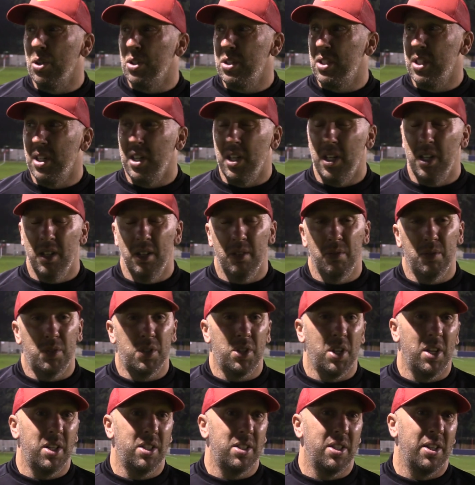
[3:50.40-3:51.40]
at sea. We're
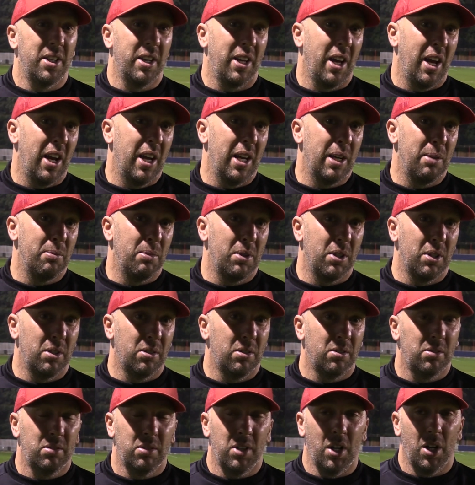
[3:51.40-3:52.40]
chasing the game, and
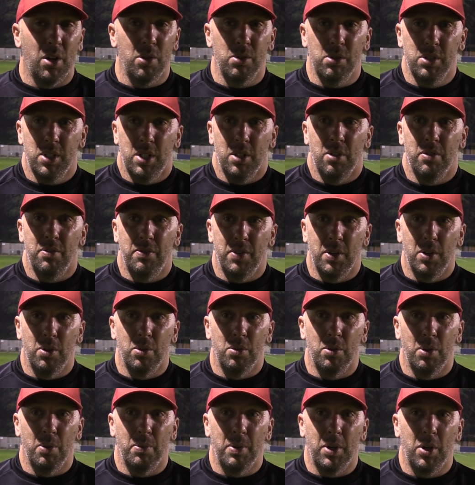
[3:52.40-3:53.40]
you know, still
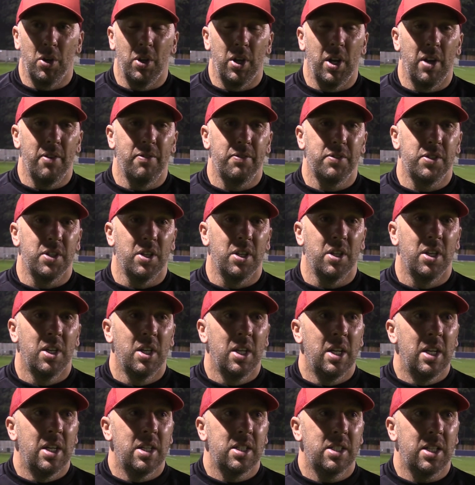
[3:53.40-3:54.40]
feel that we've got enough to,
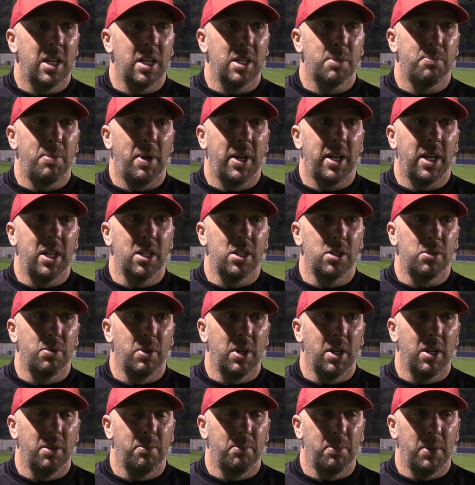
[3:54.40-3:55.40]
to get us back into
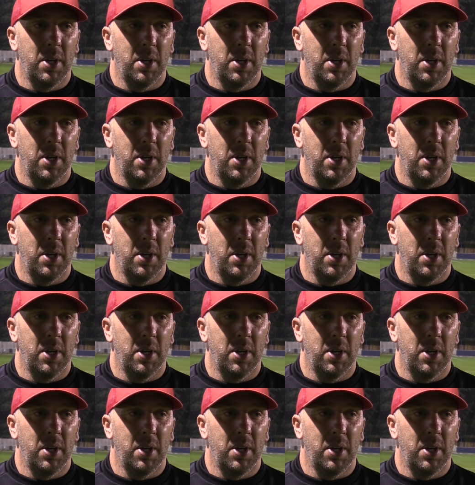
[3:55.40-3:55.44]
it.